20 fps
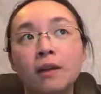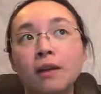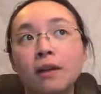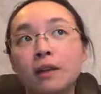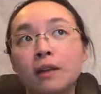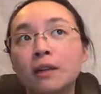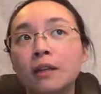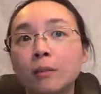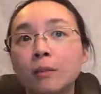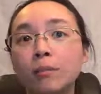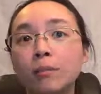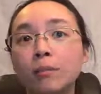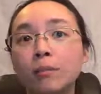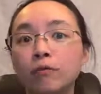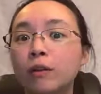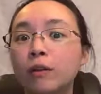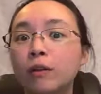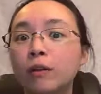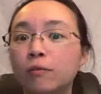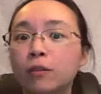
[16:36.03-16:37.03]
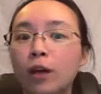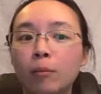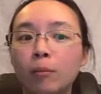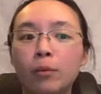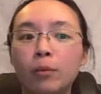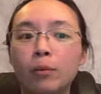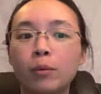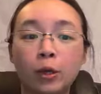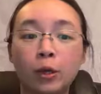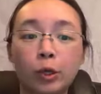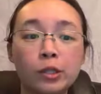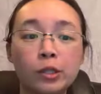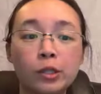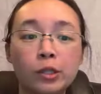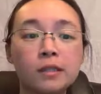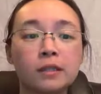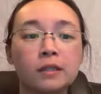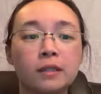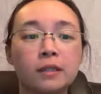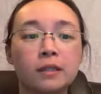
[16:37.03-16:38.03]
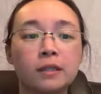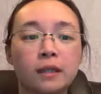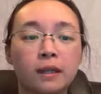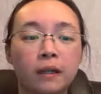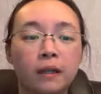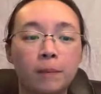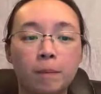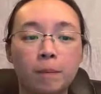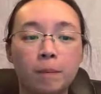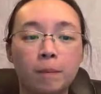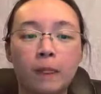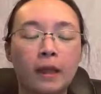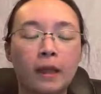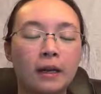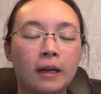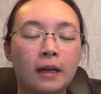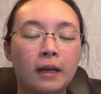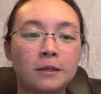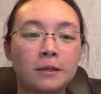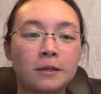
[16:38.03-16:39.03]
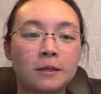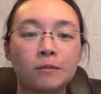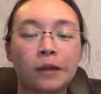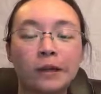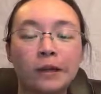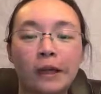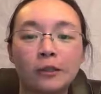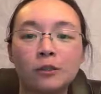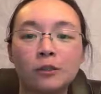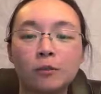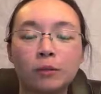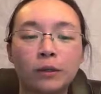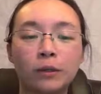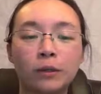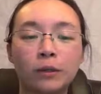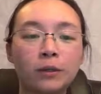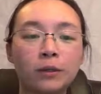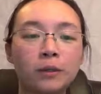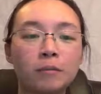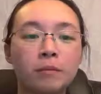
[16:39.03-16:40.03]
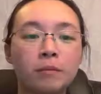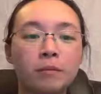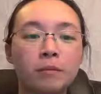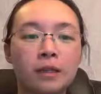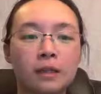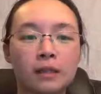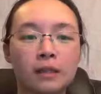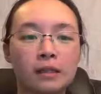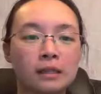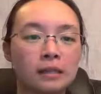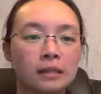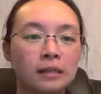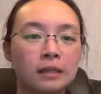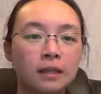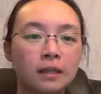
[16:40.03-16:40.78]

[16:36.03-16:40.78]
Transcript: lipid flip-flop occurs. And I just find that super cool because